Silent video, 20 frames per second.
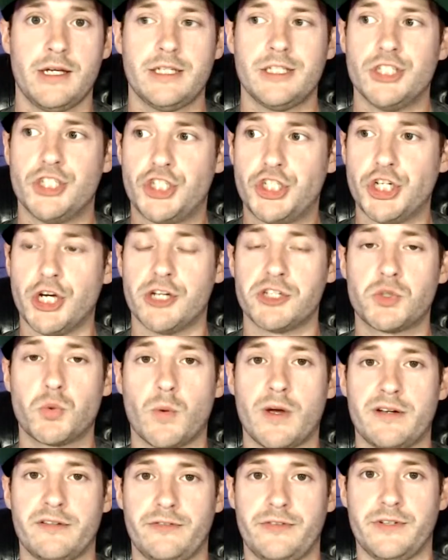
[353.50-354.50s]
just
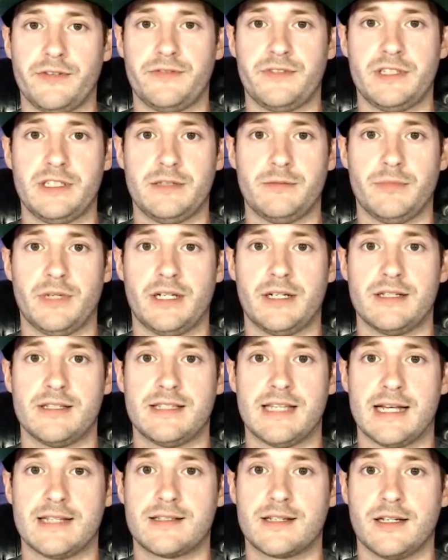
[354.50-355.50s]
went 15 minutes.
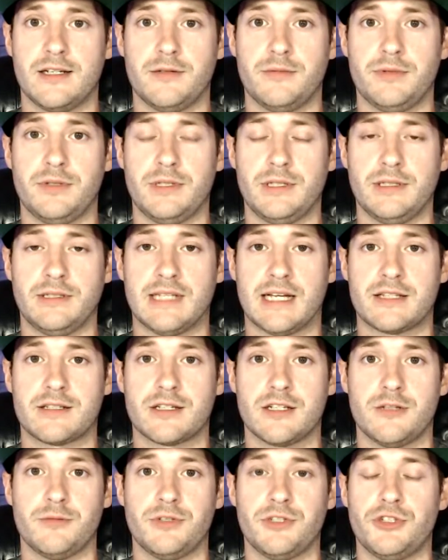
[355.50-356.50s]
That's going to
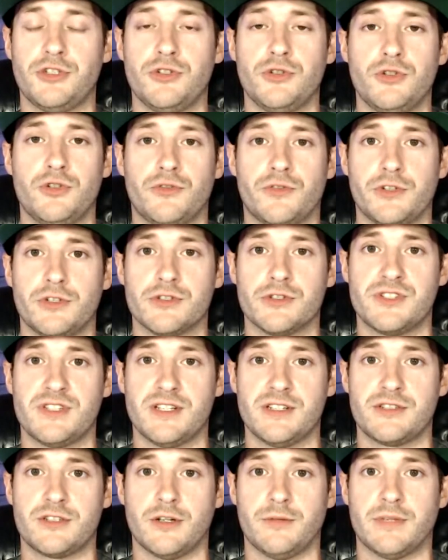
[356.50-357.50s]
be huge for your
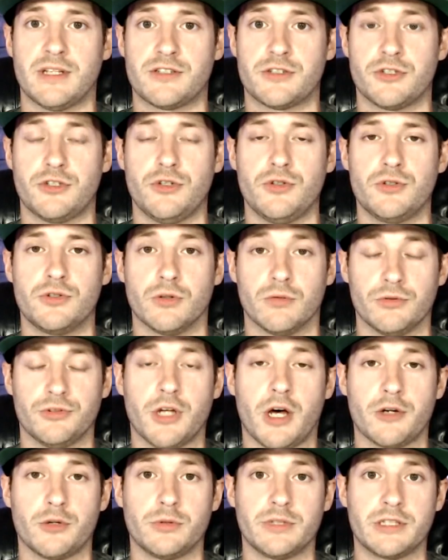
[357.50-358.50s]
system. That's a huge,
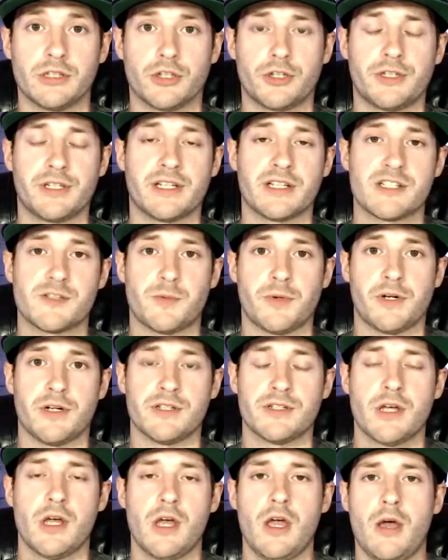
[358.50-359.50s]
not only learning
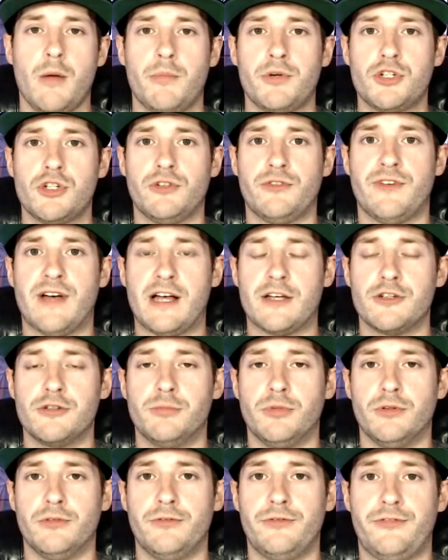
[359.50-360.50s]
experience, but just
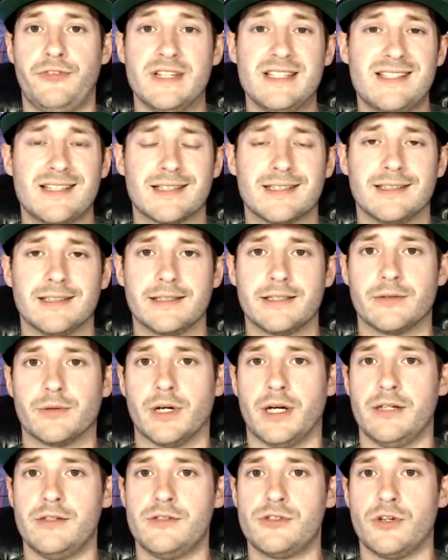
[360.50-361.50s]
valuable physically,
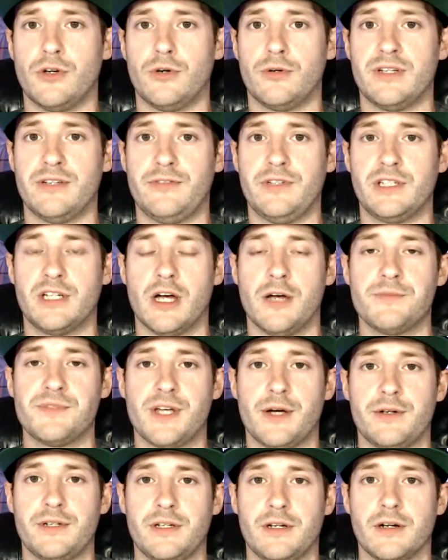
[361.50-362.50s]
right? So if he comes
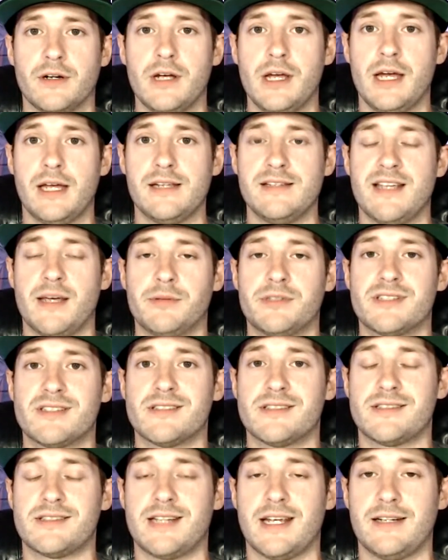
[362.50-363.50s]
out here and he's able to
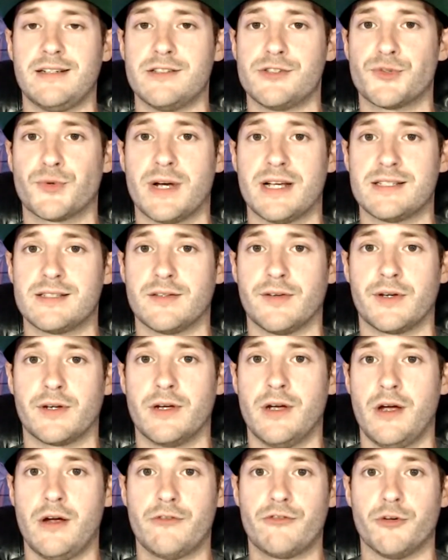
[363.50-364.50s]
sustain his wrestling
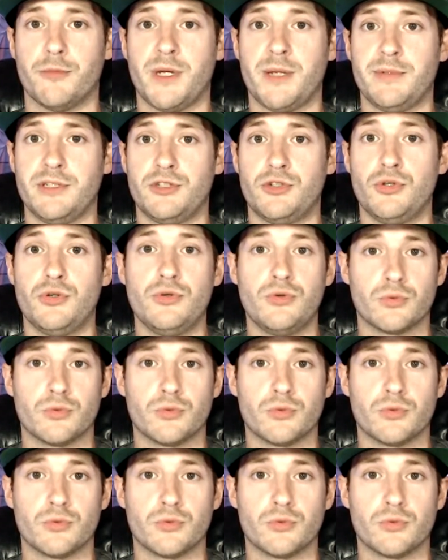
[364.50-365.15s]
for maybe 2